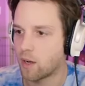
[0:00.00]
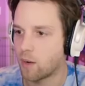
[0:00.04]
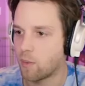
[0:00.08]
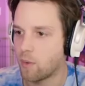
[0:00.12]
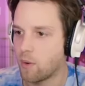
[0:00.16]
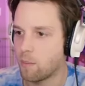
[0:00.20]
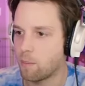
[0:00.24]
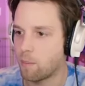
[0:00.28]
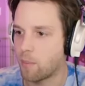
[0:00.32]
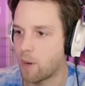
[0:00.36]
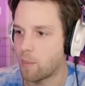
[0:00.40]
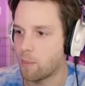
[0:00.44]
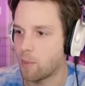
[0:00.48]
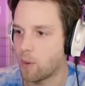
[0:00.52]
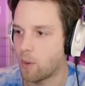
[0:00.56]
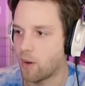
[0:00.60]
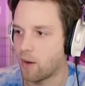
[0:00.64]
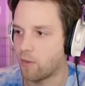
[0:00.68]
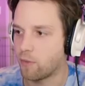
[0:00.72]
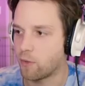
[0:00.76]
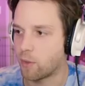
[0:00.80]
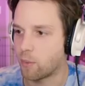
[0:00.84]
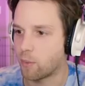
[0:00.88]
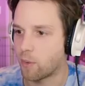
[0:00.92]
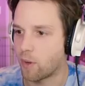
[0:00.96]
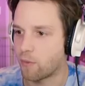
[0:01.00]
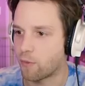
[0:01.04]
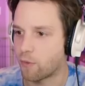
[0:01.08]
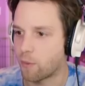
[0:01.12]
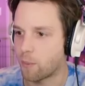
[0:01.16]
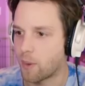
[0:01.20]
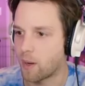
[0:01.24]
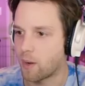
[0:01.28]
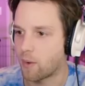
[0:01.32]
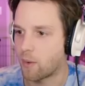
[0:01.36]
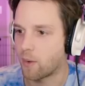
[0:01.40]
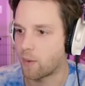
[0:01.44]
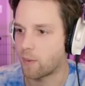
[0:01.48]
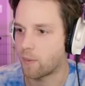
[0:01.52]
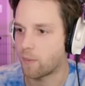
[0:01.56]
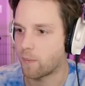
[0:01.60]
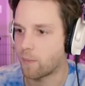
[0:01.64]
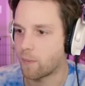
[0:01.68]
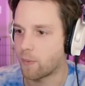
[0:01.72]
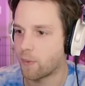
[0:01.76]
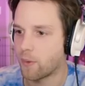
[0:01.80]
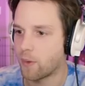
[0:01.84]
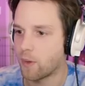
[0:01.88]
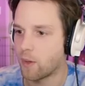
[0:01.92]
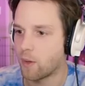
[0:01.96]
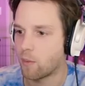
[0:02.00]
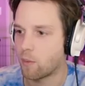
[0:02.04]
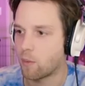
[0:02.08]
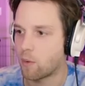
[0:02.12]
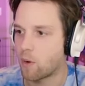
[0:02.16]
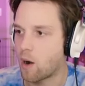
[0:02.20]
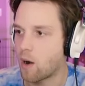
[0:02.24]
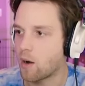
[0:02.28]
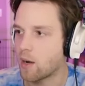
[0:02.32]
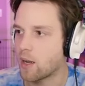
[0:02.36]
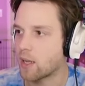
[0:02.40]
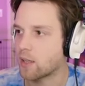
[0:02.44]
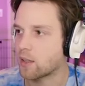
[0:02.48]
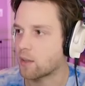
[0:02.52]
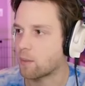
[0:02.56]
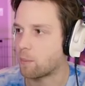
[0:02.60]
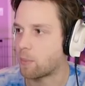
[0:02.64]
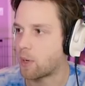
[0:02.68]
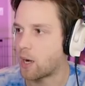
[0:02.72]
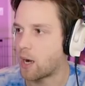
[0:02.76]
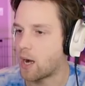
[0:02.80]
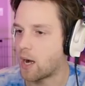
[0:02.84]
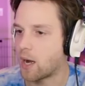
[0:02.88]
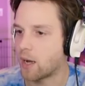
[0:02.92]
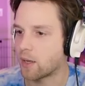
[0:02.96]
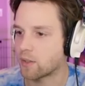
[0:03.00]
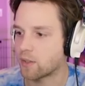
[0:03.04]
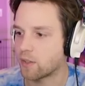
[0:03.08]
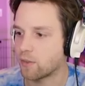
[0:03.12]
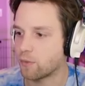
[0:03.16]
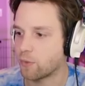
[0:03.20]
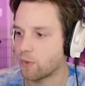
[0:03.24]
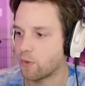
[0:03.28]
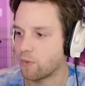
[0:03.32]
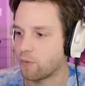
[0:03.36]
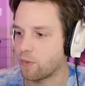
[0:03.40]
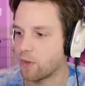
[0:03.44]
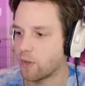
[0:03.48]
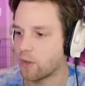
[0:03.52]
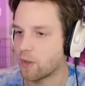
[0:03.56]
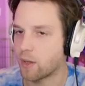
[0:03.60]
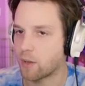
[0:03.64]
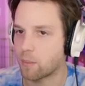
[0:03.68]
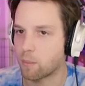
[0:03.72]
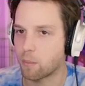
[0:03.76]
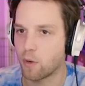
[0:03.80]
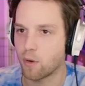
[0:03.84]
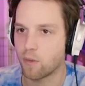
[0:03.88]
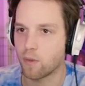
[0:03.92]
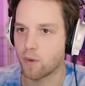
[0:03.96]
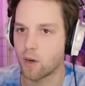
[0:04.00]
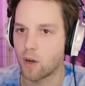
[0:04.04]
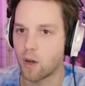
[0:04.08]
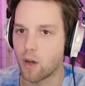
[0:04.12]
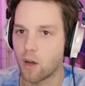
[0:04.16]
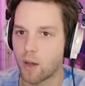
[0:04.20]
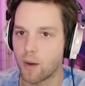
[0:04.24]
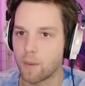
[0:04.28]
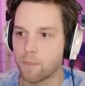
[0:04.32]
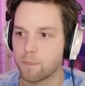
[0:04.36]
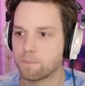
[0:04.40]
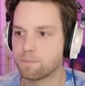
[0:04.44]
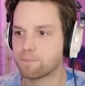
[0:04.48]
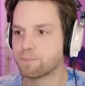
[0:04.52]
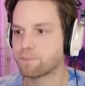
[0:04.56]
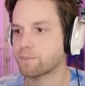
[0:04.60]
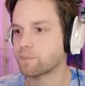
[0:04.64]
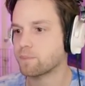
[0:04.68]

I want Bumbo every run from now on. We're already at the boss if we feel like moving on.